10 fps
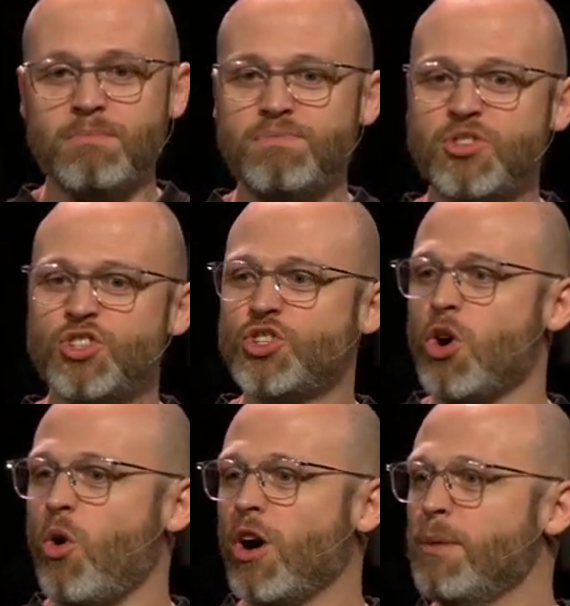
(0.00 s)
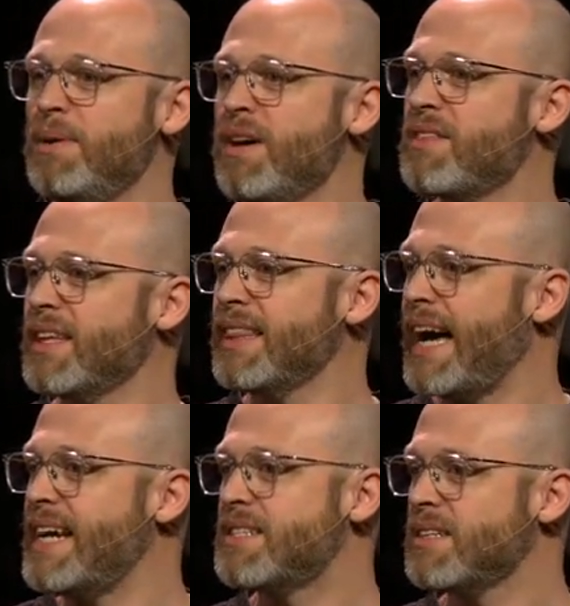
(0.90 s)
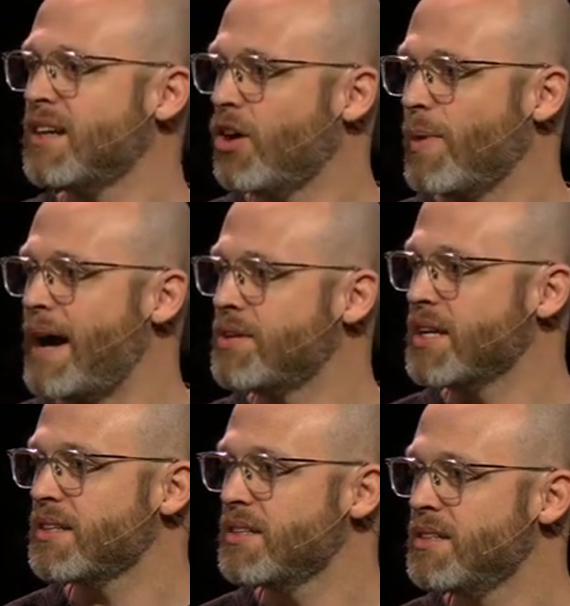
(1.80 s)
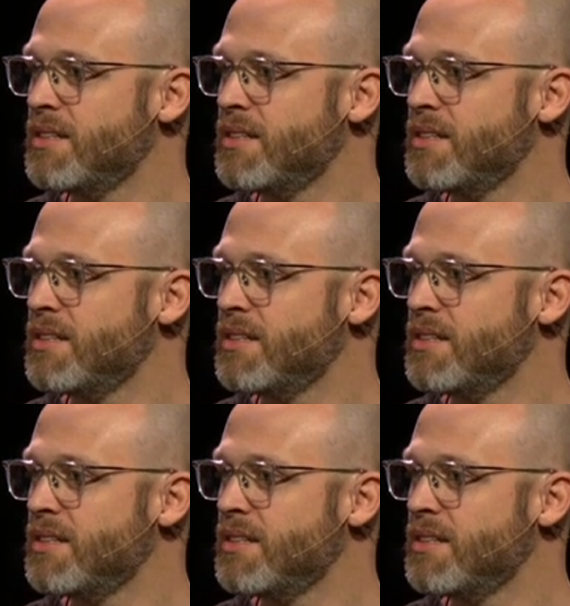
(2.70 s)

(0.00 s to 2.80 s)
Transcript: absorb the light around it.